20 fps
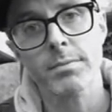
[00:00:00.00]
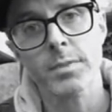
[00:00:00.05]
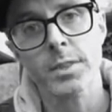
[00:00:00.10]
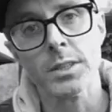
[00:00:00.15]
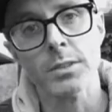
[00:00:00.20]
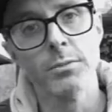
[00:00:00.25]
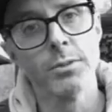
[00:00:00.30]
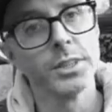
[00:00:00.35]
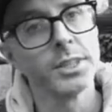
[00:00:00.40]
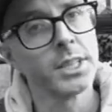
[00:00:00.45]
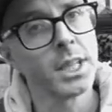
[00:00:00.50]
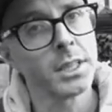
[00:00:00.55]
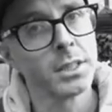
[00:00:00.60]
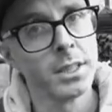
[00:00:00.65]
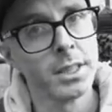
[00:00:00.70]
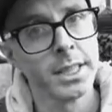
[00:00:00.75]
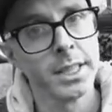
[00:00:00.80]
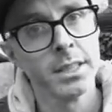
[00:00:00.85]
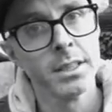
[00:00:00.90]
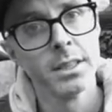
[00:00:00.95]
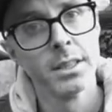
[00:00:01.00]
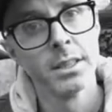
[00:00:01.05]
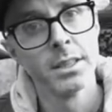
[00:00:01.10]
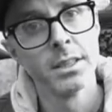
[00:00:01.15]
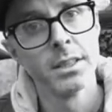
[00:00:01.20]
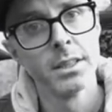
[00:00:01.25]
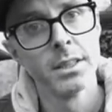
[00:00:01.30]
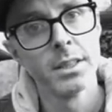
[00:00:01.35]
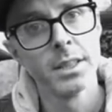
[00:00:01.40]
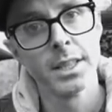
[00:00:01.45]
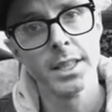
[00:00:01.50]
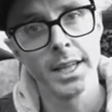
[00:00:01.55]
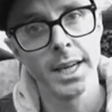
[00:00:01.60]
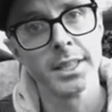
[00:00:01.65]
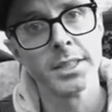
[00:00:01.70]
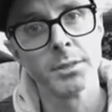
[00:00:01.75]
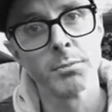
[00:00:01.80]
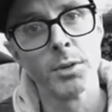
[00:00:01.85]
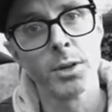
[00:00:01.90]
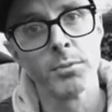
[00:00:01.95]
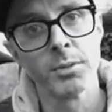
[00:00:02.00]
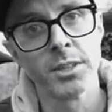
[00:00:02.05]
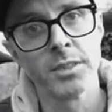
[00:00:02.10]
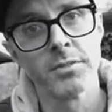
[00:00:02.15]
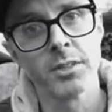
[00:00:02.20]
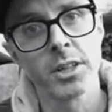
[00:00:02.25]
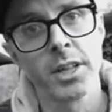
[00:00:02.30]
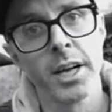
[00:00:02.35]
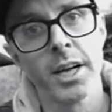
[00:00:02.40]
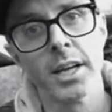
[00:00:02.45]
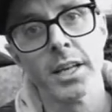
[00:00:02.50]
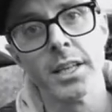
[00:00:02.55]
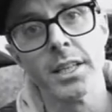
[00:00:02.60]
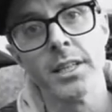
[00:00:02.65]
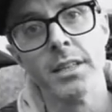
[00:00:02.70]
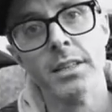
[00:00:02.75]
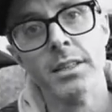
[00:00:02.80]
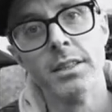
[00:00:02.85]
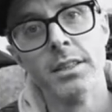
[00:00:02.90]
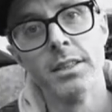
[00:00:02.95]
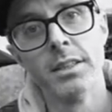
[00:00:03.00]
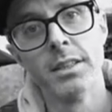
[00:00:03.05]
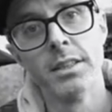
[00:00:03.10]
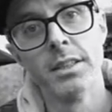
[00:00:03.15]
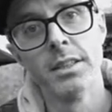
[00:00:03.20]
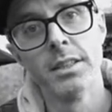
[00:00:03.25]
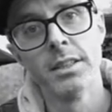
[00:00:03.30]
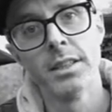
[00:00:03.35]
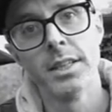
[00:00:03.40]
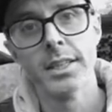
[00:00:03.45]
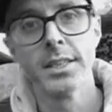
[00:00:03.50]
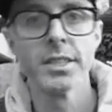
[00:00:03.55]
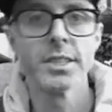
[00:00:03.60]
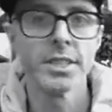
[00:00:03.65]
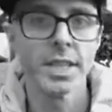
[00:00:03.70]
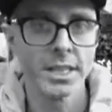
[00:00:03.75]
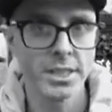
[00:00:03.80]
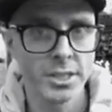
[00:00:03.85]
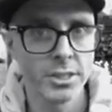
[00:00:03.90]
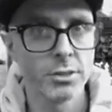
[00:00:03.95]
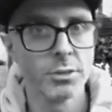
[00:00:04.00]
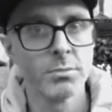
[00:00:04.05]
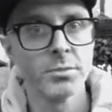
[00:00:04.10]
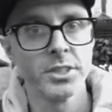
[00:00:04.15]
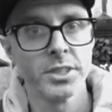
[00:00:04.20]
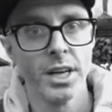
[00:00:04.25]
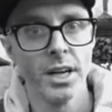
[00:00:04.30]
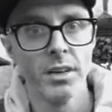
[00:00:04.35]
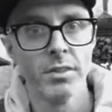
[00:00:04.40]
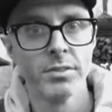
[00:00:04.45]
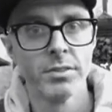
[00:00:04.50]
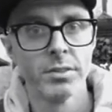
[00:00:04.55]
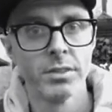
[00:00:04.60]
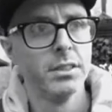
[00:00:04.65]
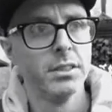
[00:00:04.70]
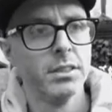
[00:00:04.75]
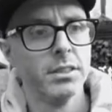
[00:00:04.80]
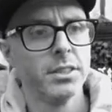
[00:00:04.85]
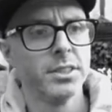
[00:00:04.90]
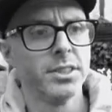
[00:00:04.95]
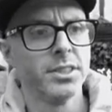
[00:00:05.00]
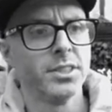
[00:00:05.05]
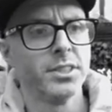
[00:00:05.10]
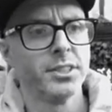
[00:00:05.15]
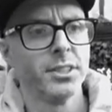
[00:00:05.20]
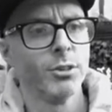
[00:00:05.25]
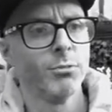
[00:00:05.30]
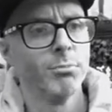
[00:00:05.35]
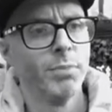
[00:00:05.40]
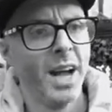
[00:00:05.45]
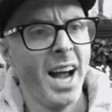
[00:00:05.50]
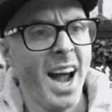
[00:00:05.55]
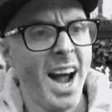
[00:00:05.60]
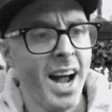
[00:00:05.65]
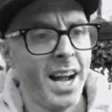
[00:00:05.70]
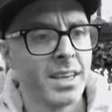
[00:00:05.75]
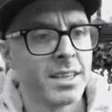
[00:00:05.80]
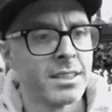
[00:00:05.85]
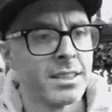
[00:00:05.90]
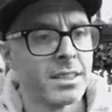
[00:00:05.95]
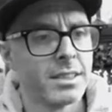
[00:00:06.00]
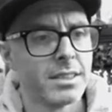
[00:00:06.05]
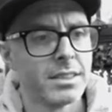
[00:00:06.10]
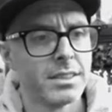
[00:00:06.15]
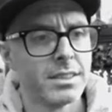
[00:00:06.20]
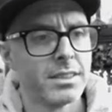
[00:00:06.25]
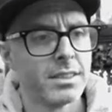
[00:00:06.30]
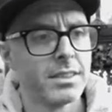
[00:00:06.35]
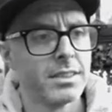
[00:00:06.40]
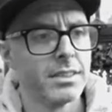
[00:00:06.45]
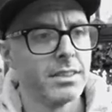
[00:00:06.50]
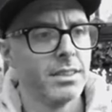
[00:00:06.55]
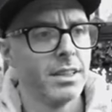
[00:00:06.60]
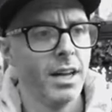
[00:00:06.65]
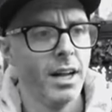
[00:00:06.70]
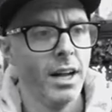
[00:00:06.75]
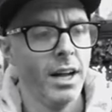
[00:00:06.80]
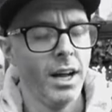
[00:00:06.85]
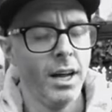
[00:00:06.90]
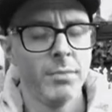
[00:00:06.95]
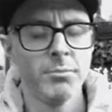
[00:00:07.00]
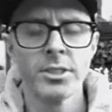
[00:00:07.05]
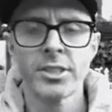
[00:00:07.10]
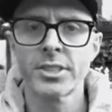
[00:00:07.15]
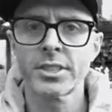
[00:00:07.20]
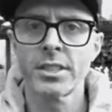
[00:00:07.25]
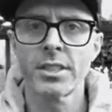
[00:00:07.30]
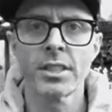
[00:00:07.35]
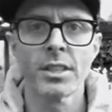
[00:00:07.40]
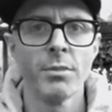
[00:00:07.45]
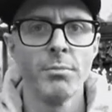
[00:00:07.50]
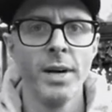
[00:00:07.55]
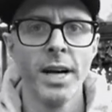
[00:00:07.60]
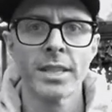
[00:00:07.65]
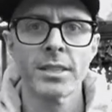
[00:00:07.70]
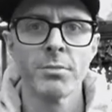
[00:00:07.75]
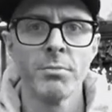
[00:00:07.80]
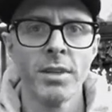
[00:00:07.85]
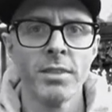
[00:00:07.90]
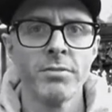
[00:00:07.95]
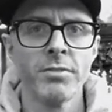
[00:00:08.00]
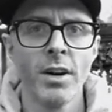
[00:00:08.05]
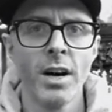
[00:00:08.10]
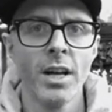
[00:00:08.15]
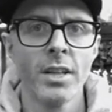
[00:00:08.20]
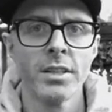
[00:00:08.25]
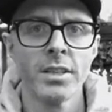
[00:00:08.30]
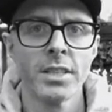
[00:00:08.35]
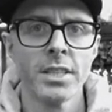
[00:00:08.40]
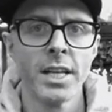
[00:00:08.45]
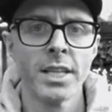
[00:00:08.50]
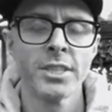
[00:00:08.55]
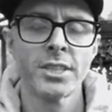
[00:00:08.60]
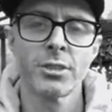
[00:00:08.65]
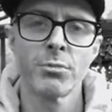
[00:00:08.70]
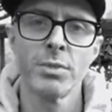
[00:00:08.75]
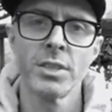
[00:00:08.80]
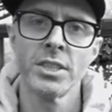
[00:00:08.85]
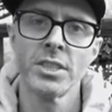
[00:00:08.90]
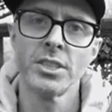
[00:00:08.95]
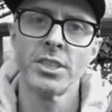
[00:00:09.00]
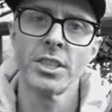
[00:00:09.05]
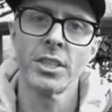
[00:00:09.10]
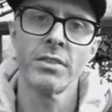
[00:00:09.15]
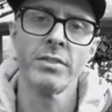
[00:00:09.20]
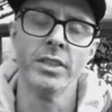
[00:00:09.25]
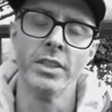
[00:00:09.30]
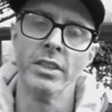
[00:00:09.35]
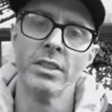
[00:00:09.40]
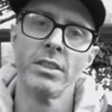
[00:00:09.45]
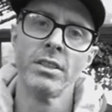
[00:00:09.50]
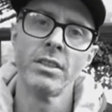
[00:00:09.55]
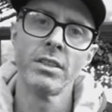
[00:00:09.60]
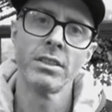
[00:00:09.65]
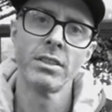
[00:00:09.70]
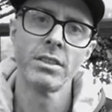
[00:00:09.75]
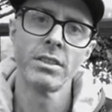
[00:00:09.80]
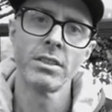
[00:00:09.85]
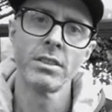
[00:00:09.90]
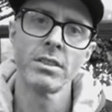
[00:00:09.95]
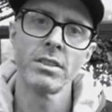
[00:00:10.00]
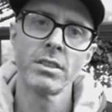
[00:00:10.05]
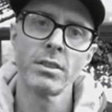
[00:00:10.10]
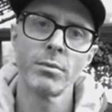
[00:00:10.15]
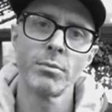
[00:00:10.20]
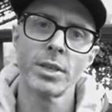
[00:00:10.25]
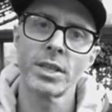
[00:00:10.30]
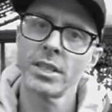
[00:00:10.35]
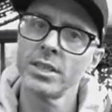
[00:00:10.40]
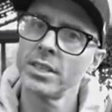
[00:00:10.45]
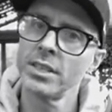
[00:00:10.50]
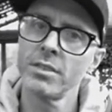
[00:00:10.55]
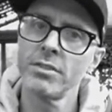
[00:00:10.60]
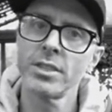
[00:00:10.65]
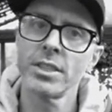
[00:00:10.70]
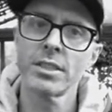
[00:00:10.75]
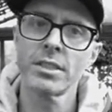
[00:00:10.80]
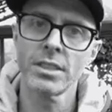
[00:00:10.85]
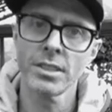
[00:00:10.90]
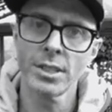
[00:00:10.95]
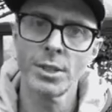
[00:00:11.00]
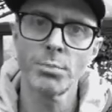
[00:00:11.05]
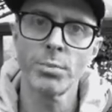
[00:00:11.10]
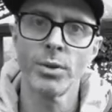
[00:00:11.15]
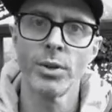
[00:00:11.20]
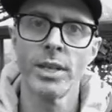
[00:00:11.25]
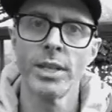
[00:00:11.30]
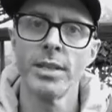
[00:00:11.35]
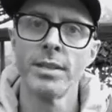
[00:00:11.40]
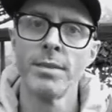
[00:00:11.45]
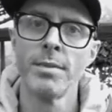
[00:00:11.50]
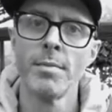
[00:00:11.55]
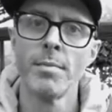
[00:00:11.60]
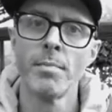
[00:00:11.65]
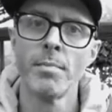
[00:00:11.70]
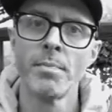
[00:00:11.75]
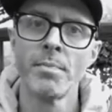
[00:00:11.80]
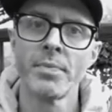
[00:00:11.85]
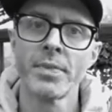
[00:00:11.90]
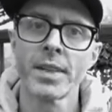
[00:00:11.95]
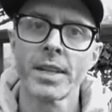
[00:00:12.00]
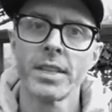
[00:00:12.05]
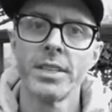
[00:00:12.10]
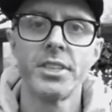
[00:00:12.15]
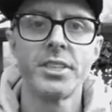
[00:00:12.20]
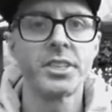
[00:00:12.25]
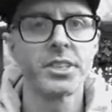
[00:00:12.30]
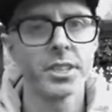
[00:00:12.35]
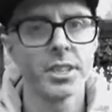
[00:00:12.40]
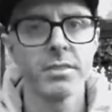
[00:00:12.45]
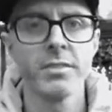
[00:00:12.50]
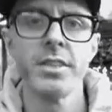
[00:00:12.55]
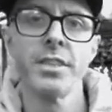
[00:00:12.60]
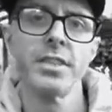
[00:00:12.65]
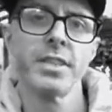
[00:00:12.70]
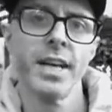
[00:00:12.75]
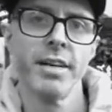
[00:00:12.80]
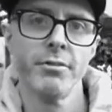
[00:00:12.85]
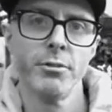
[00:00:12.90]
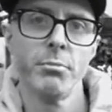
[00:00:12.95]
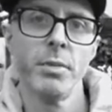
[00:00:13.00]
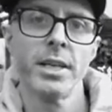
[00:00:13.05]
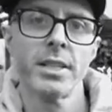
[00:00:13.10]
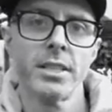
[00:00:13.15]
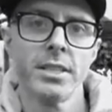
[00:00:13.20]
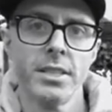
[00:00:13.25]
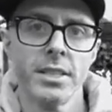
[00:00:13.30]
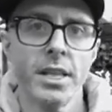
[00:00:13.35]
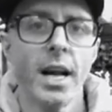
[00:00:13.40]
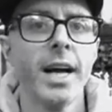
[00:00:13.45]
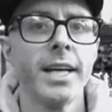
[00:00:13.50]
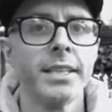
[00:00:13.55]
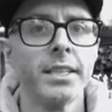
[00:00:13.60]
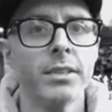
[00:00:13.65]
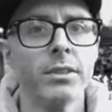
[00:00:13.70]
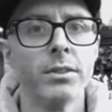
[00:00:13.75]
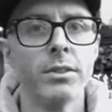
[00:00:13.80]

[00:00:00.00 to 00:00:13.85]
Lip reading: And suddenly, he has a moment of clarity. And he says to himself, "This is so bad. I'm just going to go back to my father and ask to be a servant. Because even at this point, his servants have it better than I do."